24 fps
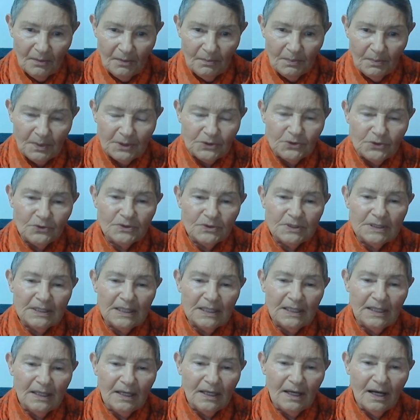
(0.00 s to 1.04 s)
But you
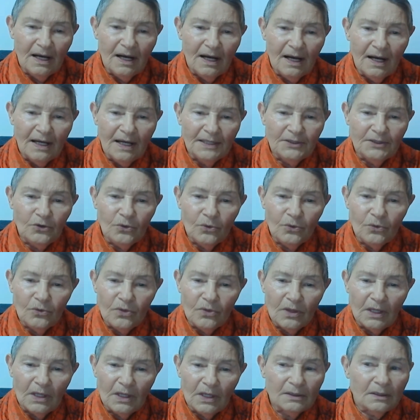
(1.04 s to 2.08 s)
see, I knew
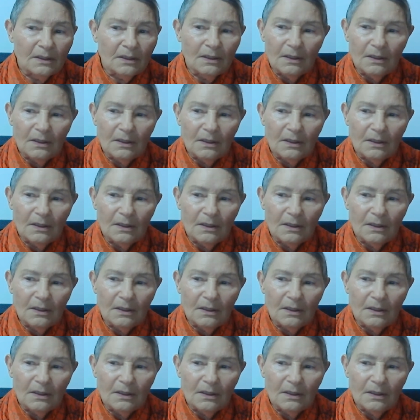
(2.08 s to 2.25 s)
that